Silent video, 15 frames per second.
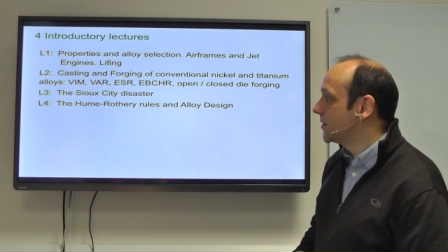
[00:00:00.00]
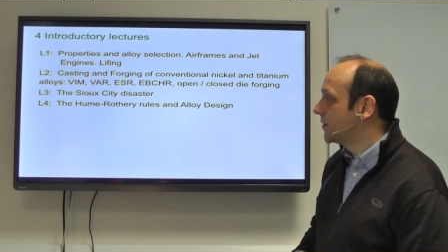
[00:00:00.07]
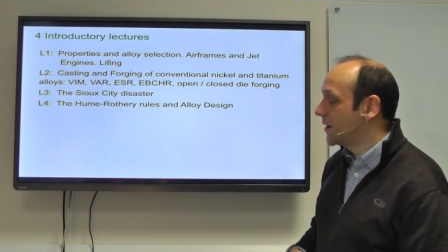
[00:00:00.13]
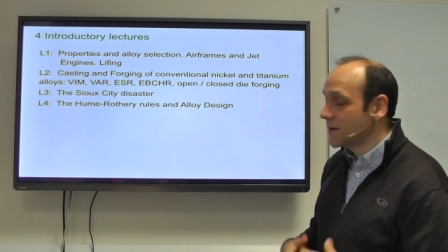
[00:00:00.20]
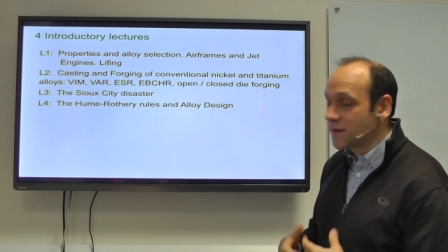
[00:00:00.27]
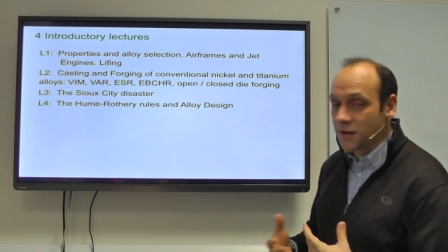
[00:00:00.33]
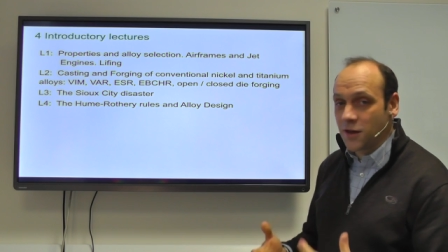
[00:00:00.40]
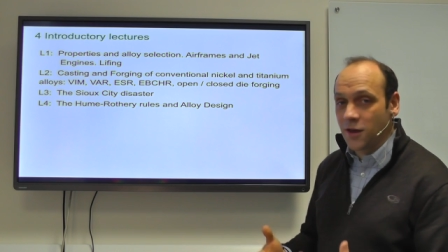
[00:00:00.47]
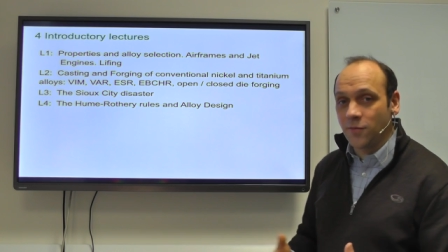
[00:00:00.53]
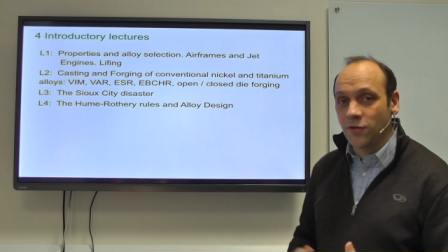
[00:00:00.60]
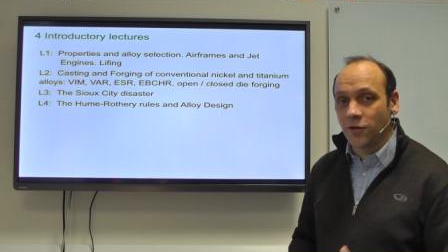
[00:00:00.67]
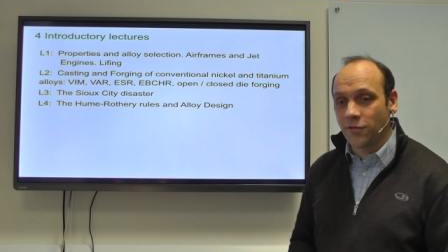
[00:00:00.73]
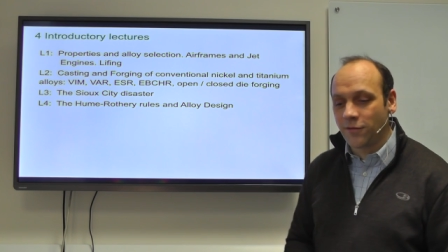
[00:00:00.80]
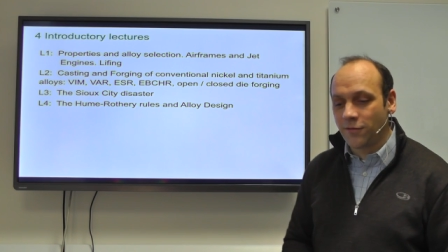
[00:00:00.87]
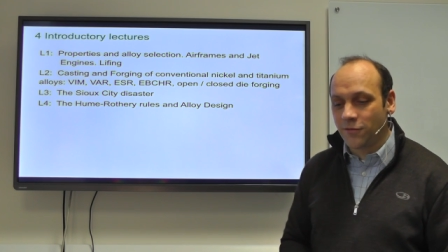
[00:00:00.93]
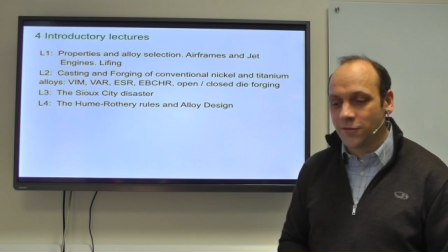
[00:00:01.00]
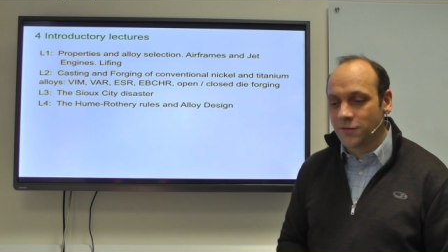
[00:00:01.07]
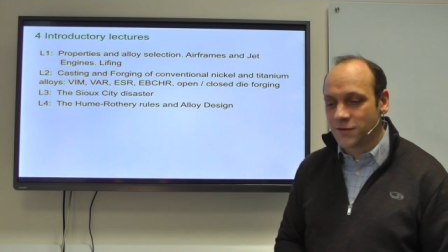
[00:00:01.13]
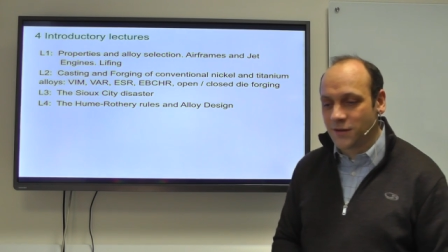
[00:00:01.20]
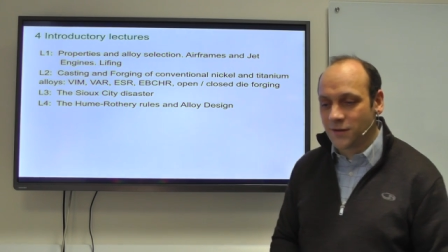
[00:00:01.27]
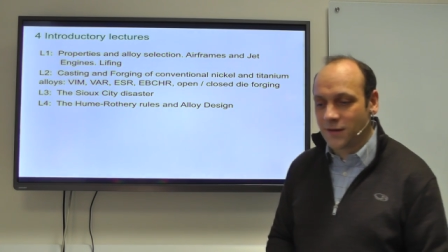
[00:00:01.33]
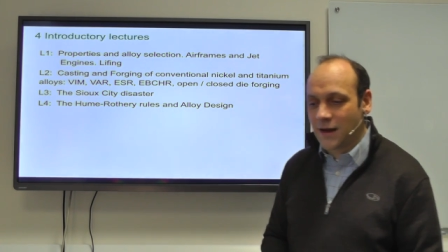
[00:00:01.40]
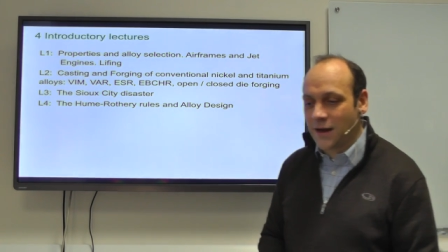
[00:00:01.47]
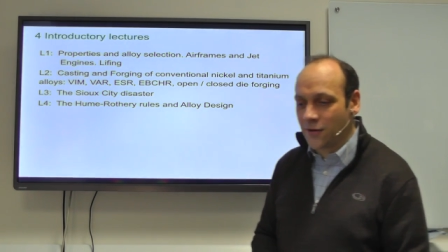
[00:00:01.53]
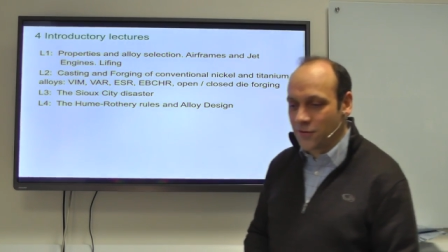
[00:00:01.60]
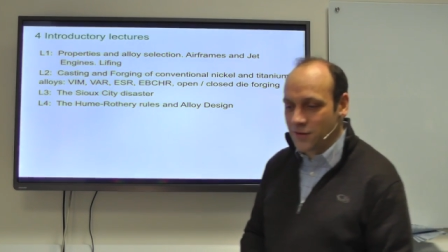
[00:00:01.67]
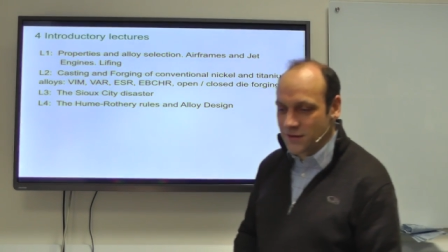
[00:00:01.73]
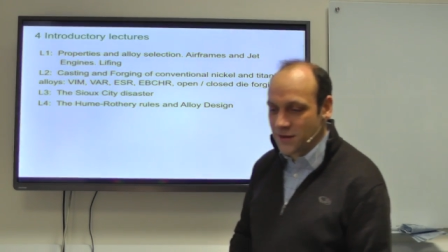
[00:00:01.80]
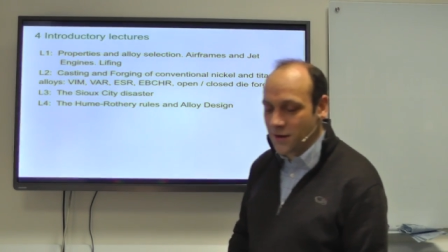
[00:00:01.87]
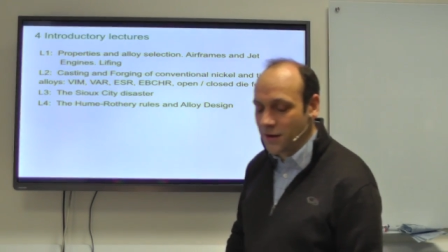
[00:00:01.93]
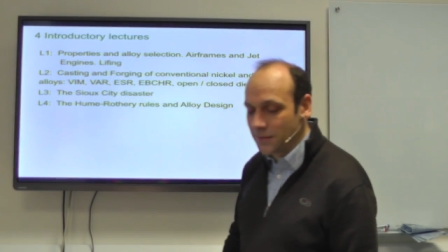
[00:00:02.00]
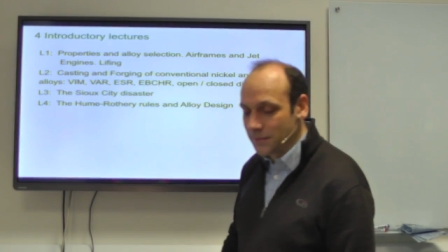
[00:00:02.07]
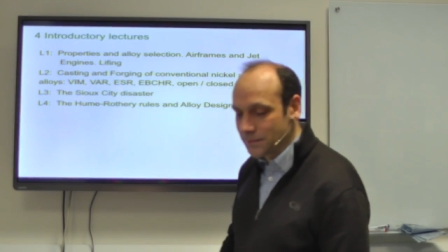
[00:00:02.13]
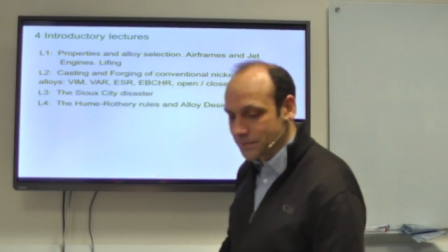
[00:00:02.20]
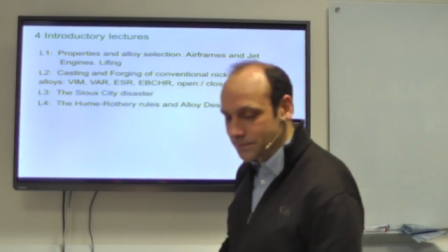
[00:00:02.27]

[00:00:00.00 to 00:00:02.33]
and that's the Hume-Rothery rules and alloy design.